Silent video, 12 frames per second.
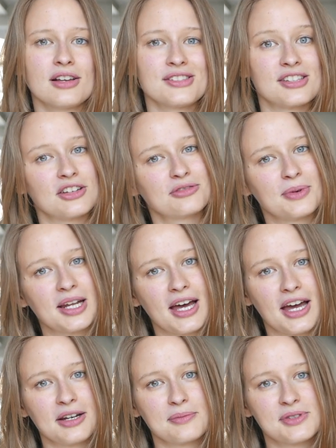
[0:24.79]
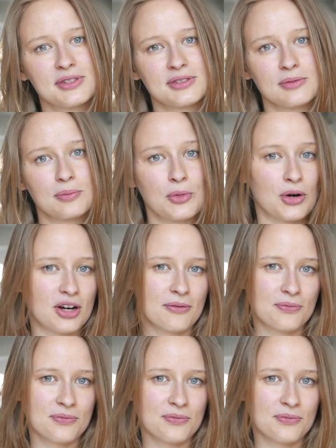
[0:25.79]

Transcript: self-made items more,